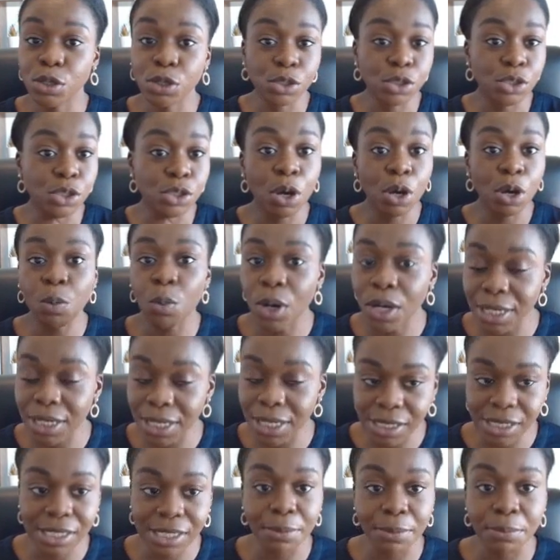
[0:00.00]
you don't want
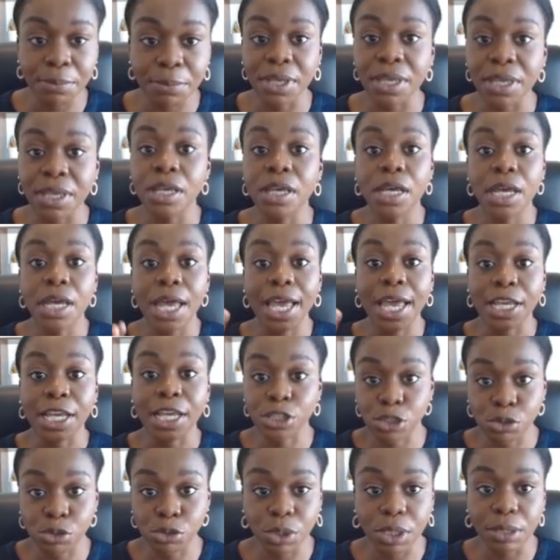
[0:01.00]
it to be
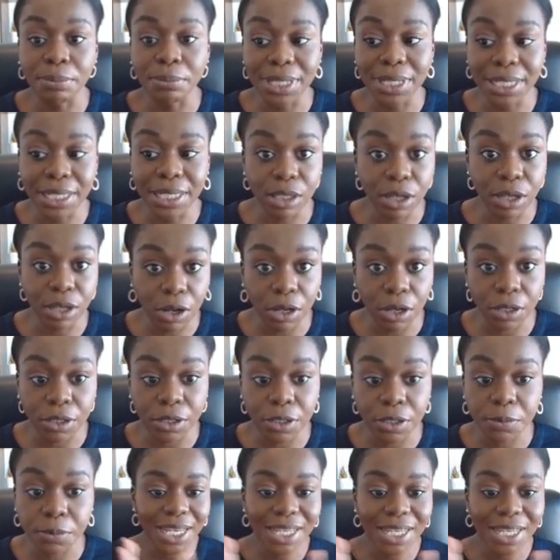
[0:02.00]
extremely long.